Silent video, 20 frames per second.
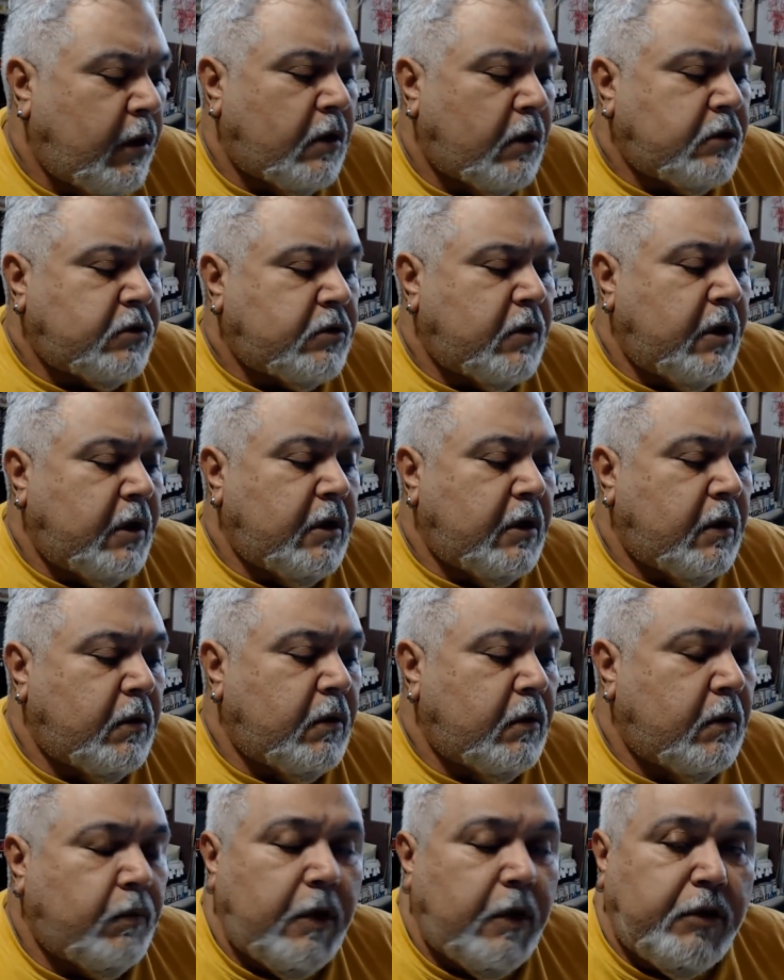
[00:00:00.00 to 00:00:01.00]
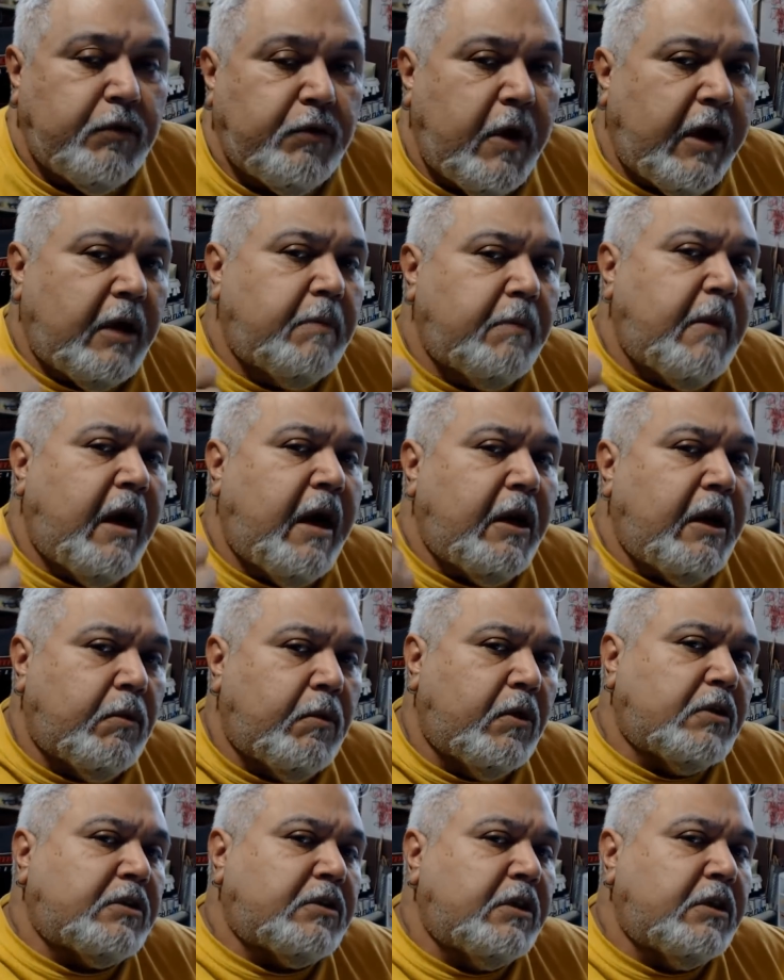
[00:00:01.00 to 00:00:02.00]
And also on the Red Dragon
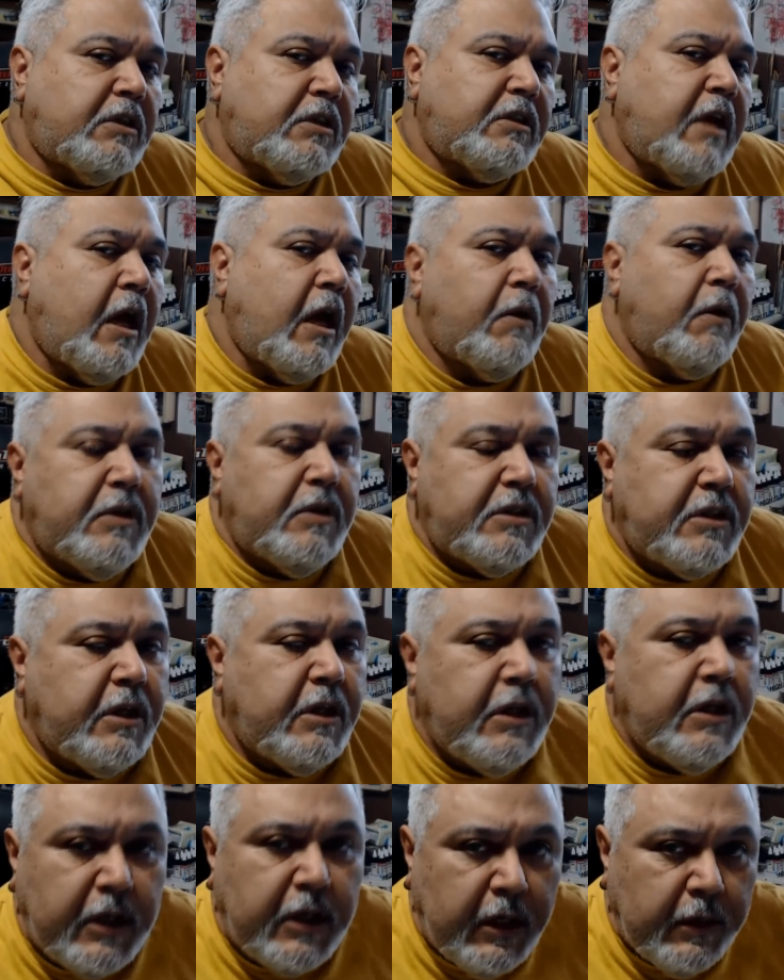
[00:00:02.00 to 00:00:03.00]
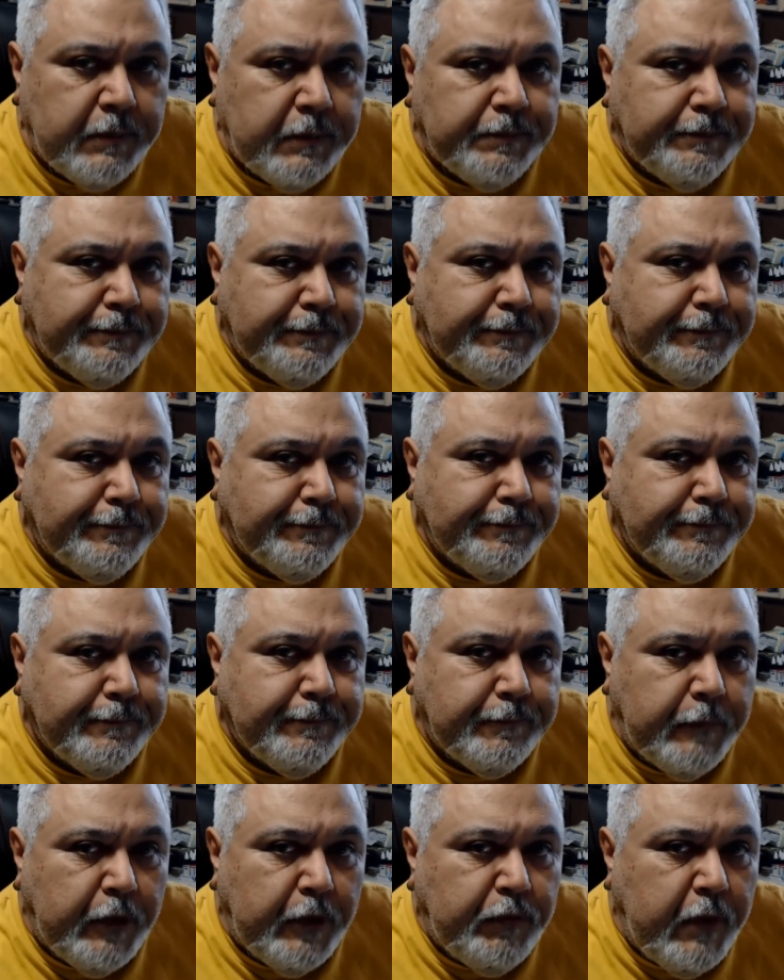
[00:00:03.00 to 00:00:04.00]
Model Works and the Styrene Syndicate,
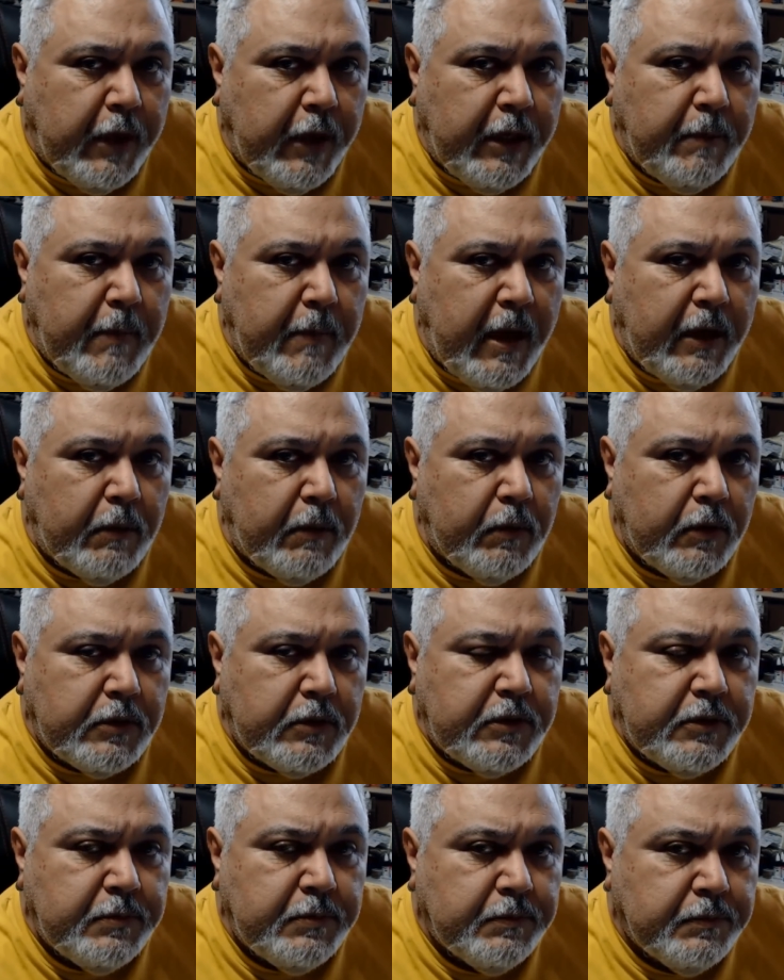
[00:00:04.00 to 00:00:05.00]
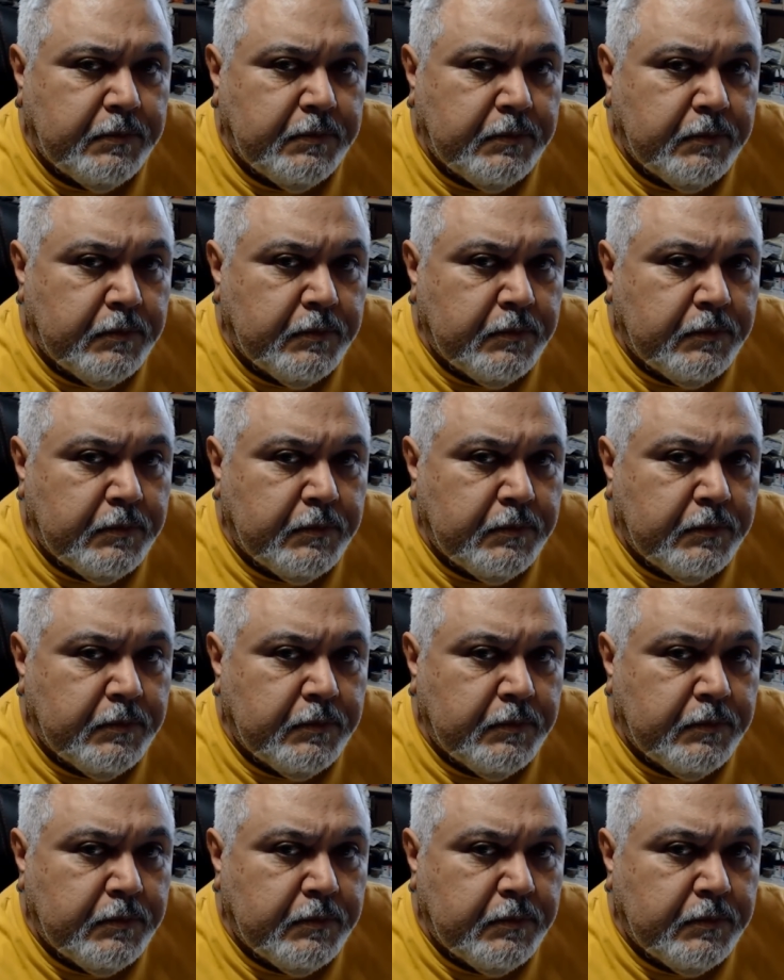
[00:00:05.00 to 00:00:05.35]
Red Dragon Model Works